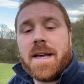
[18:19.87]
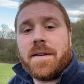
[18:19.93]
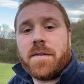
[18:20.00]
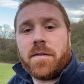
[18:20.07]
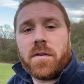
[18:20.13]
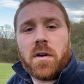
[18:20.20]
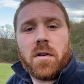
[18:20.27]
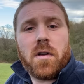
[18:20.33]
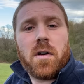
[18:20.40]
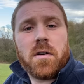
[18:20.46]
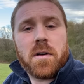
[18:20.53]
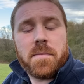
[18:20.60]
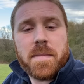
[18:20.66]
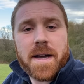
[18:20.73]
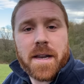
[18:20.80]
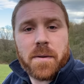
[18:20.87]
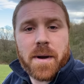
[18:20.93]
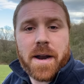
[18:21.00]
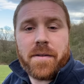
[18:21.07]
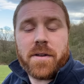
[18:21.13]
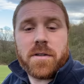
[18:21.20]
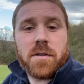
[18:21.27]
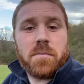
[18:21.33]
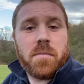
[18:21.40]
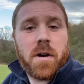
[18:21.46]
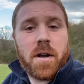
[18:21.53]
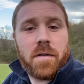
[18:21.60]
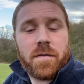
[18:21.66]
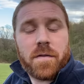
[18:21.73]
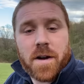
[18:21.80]
if you've got longer meadow areas, you
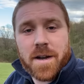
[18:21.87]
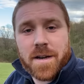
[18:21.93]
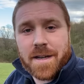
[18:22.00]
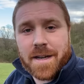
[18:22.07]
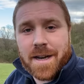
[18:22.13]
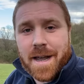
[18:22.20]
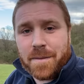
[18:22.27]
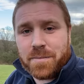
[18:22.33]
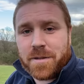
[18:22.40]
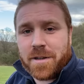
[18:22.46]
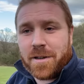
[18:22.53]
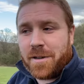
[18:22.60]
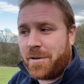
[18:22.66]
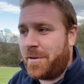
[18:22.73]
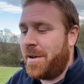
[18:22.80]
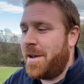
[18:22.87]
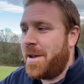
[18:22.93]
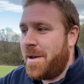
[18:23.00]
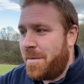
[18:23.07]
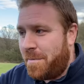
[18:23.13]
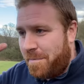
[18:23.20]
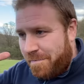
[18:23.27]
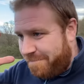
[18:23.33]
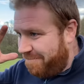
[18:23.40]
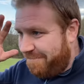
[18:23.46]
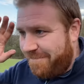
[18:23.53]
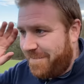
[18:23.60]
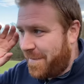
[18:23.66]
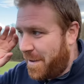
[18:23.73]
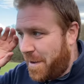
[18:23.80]
might find an absolute
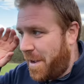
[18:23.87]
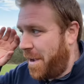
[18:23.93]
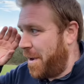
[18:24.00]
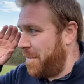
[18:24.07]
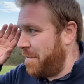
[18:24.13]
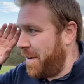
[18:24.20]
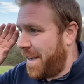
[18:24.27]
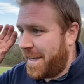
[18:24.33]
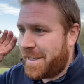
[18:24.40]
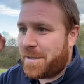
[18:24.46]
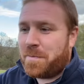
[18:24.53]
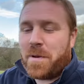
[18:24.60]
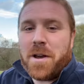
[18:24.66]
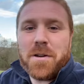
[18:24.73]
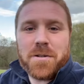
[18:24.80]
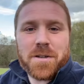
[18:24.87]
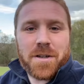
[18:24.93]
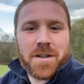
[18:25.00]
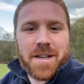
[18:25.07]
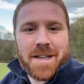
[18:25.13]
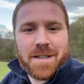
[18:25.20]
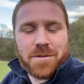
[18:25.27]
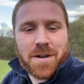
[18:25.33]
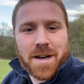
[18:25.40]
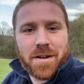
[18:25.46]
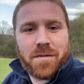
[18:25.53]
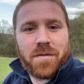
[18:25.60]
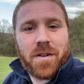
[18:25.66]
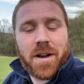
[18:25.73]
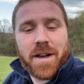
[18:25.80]
um, explosion in
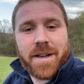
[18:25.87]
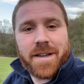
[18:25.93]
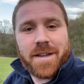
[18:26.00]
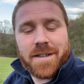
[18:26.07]
dragonfly